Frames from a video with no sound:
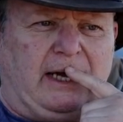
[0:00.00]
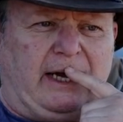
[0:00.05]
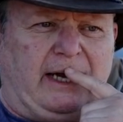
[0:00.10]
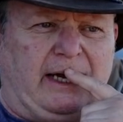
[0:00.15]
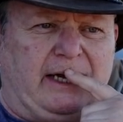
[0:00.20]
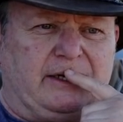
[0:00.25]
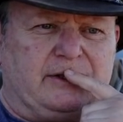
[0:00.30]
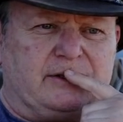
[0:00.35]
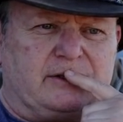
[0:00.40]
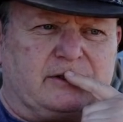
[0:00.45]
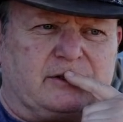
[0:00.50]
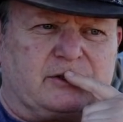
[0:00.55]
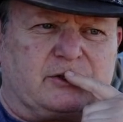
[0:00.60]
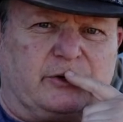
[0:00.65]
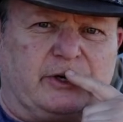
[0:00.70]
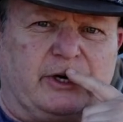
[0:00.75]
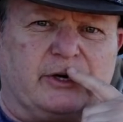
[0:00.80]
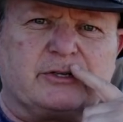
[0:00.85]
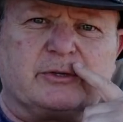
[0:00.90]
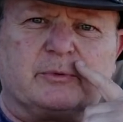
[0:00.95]
And
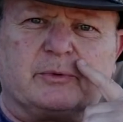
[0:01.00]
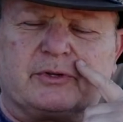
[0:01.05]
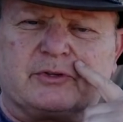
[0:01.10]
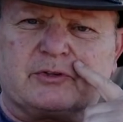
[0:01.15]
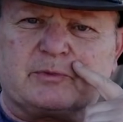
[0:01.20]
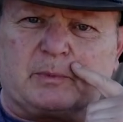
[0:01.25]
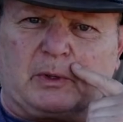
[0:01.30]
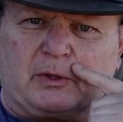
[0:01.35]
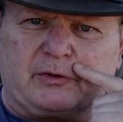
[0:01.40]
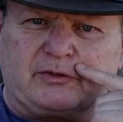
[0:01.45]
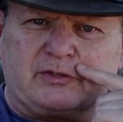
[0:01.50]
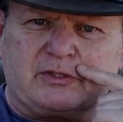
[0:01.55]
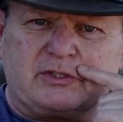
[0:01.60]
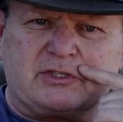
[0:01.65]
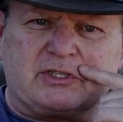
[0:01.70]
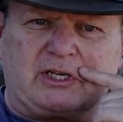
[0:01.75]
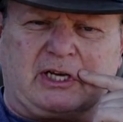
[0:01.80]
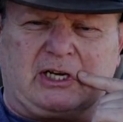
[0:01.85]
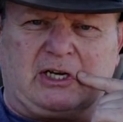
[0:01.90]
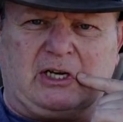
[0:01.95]
Toyota were the
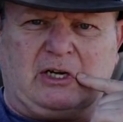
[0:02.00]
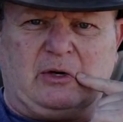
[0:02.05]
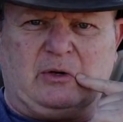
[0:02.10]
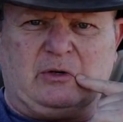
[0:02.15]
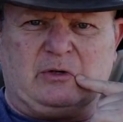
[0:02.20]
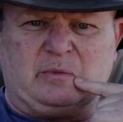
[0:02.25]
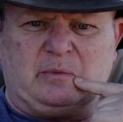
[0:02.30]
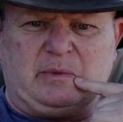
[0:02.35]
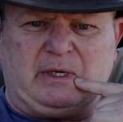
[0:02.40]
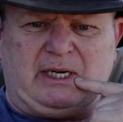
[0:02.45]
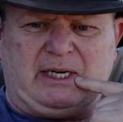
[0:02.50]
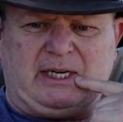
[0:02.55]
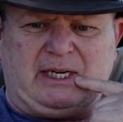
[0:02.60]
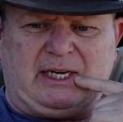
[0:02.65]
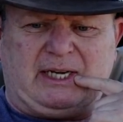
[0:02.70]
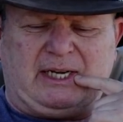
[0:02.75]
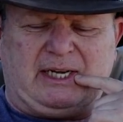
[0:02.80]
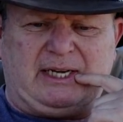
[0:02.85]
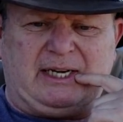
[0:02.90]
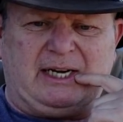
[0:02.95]
sponsors. They had loaned
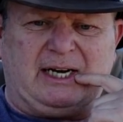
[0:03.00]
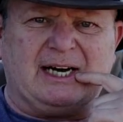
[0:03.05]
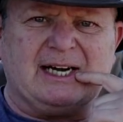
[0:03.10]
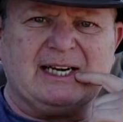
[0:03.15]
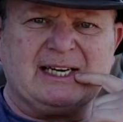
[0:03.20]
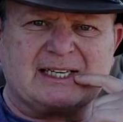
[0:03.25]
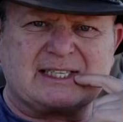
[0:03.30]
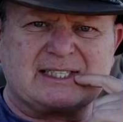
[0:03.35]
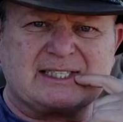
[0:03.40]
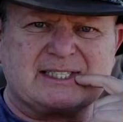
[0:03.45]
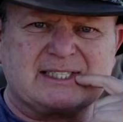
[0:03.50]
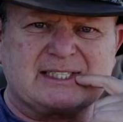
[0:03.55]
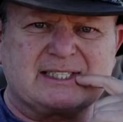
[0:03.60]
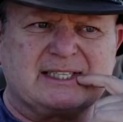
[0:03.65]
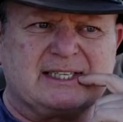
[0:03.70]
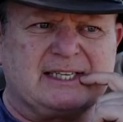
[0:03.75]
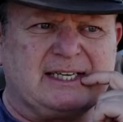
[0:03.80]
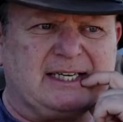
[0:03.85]
me a Hilux